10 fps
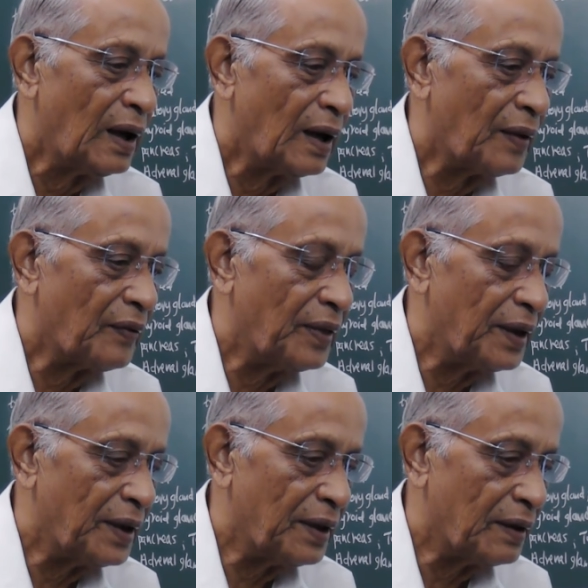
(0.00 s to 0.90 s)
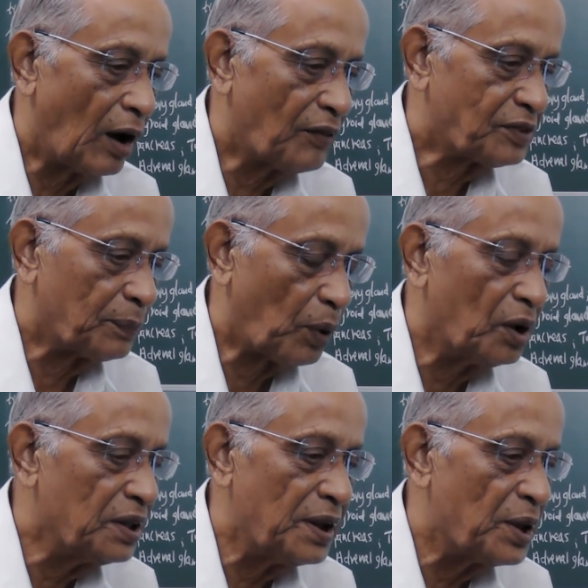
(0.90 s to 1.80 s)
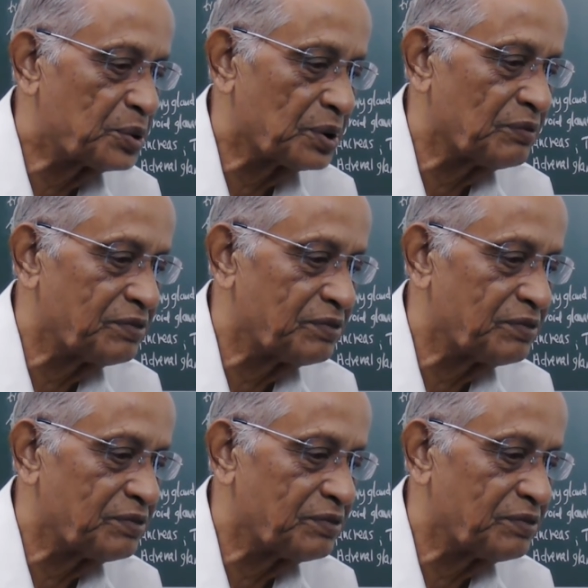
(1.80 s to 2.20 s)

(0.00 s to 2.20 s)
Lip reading: after pollination,